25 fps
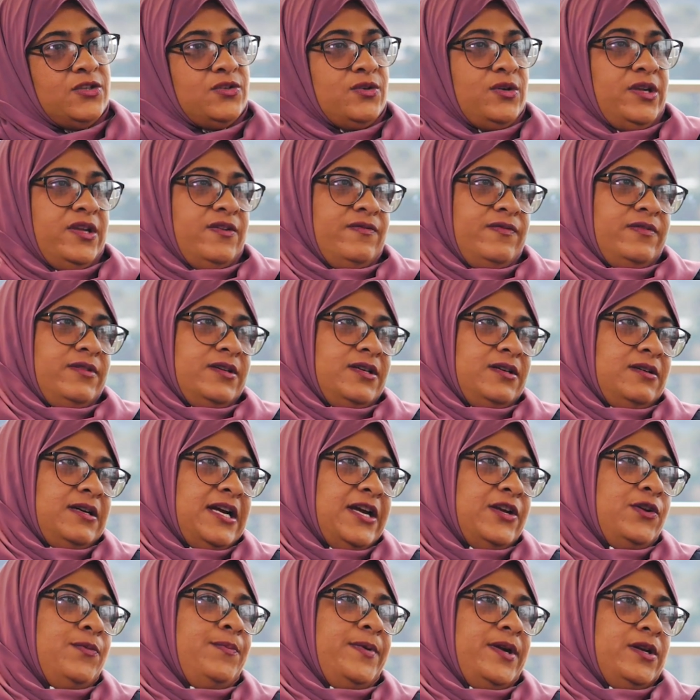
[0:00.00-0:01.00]
So if the
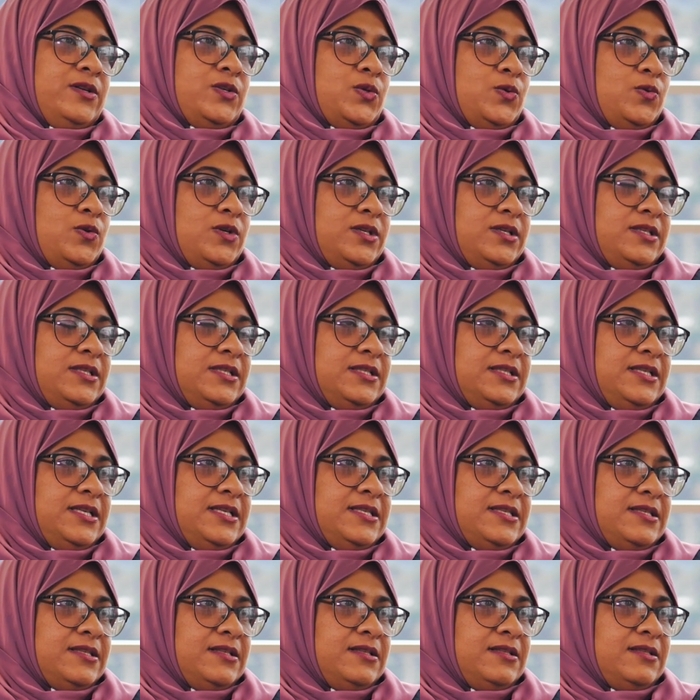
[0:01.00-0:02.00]
hydro panels water
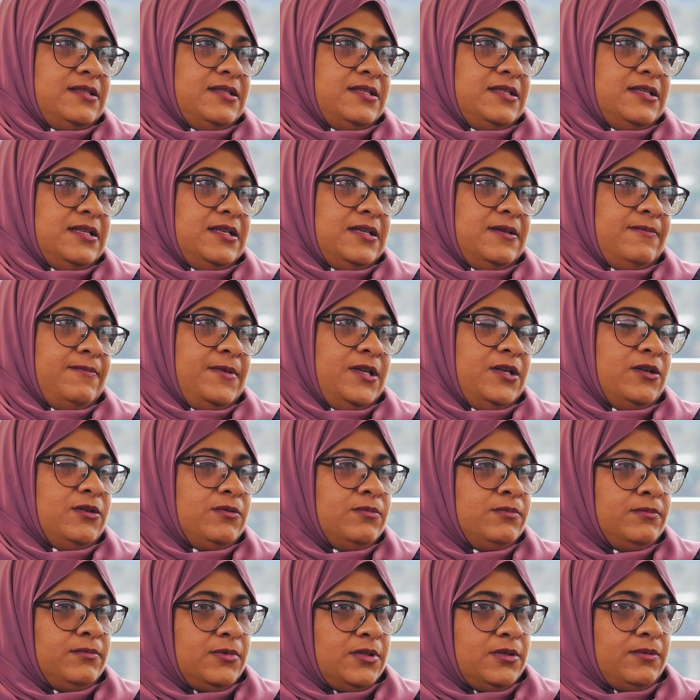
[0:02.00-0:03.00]
isn't,
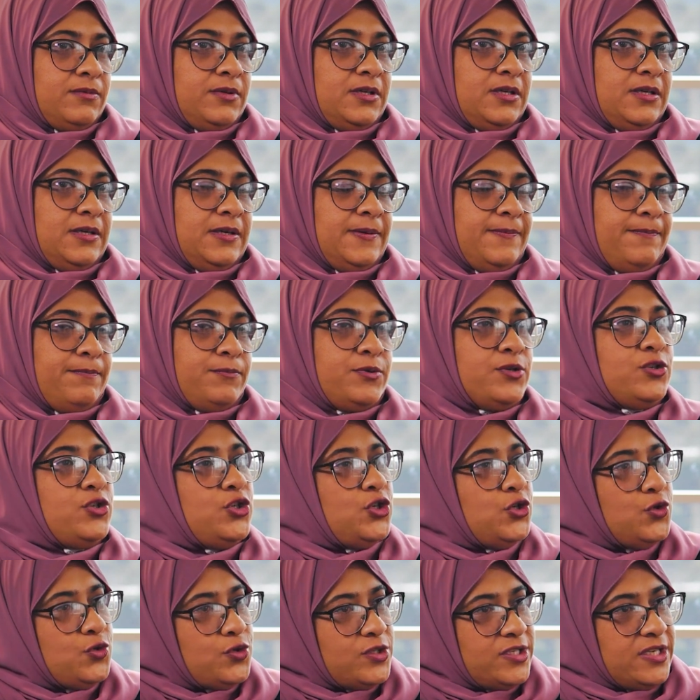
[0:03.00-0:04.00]
you know,
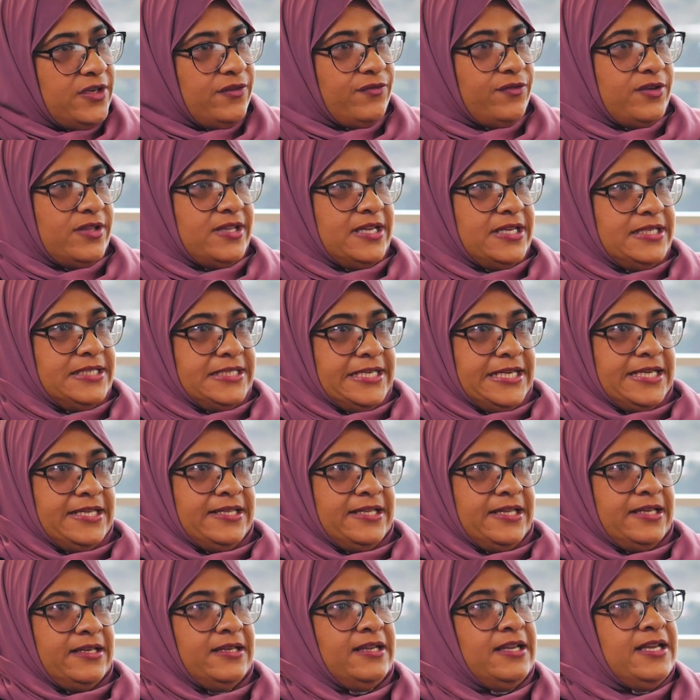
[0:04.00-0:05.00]
producing for that day,
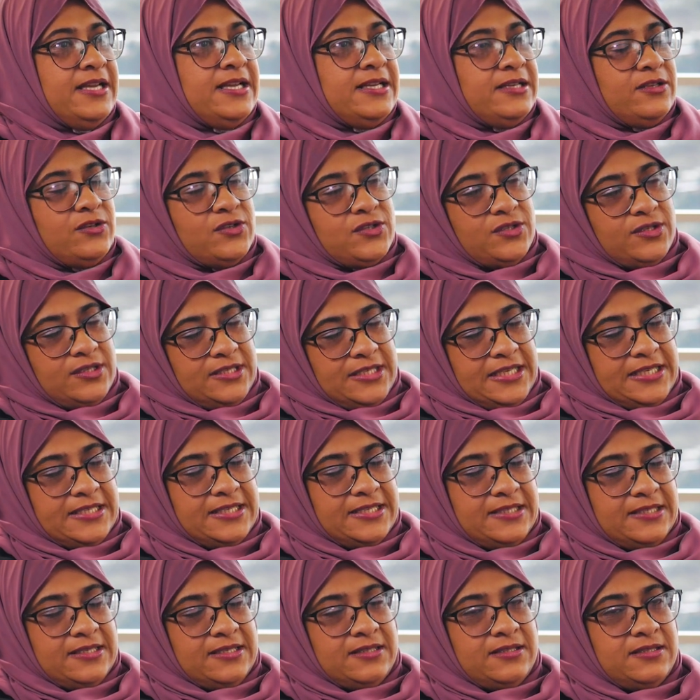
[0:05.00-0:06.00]
then they also
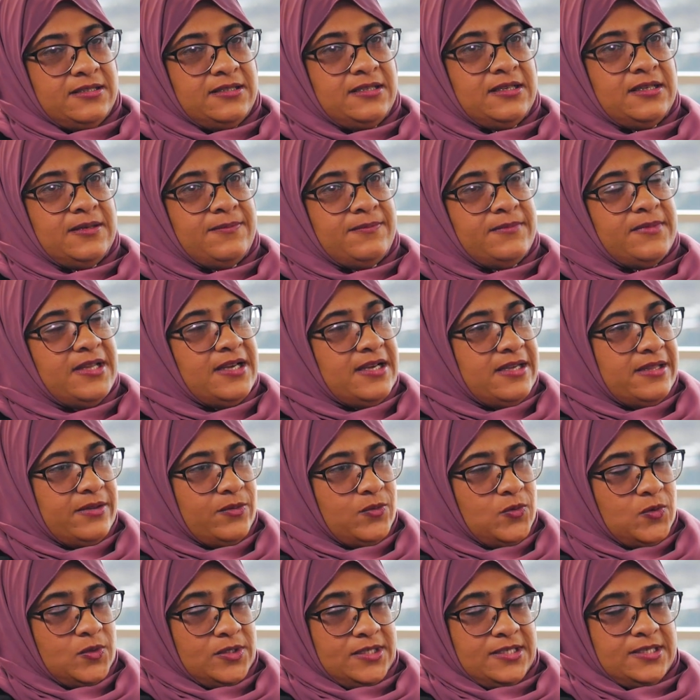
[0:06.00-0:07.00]
tested the other
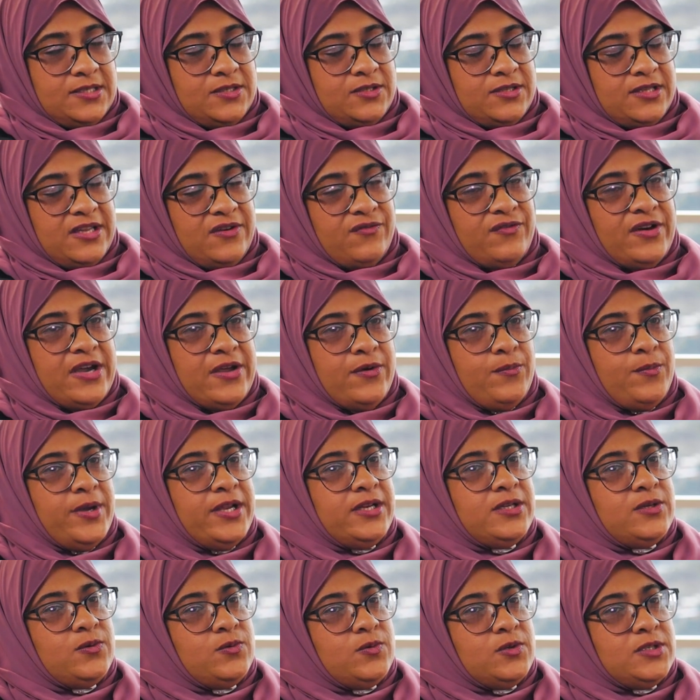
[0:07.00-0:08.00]
water. So the
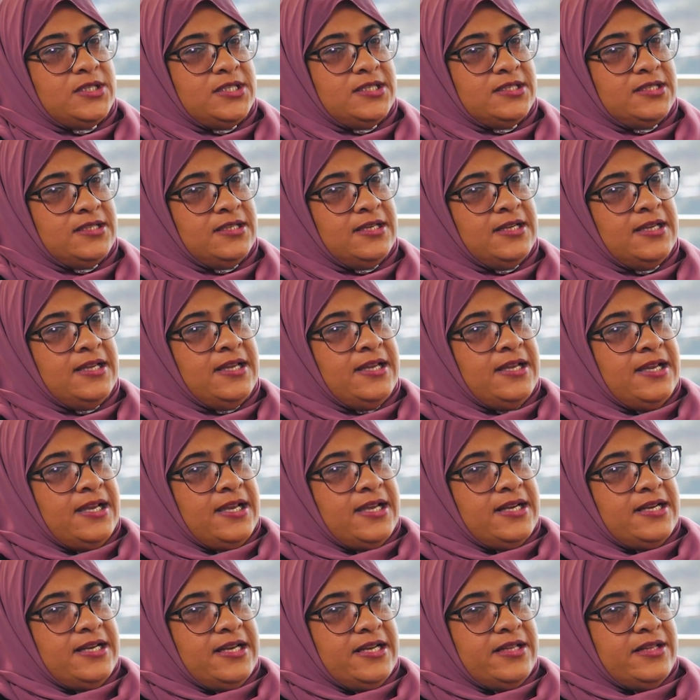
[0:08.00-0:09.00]
environmental water
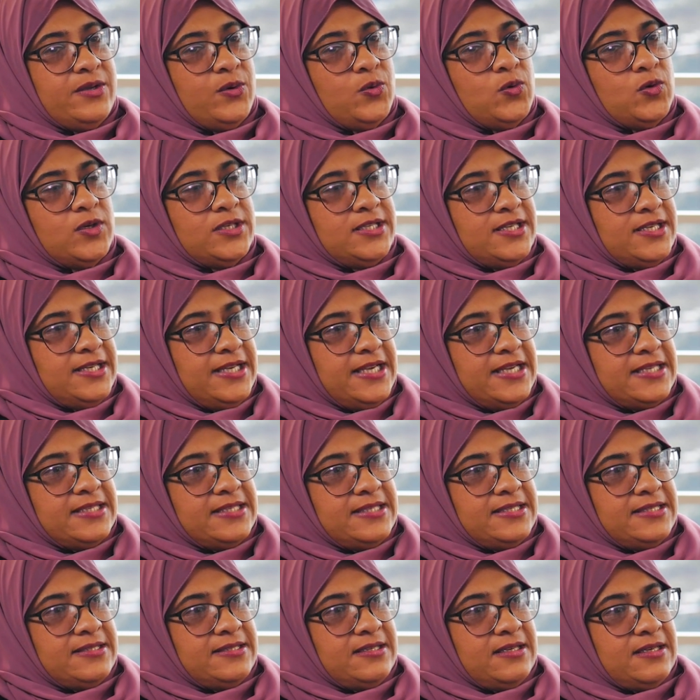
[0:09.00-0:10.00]
and then the water
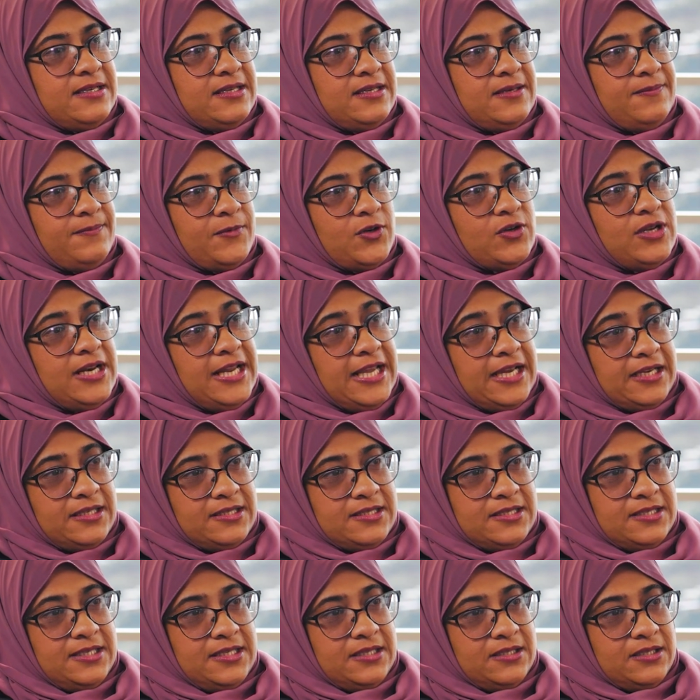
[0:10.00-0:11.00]
that's
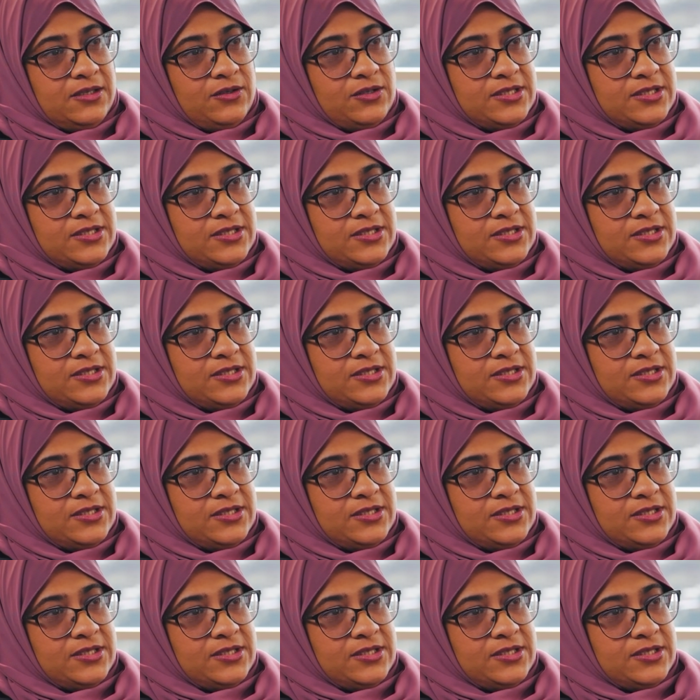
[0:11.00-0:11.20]
collected in the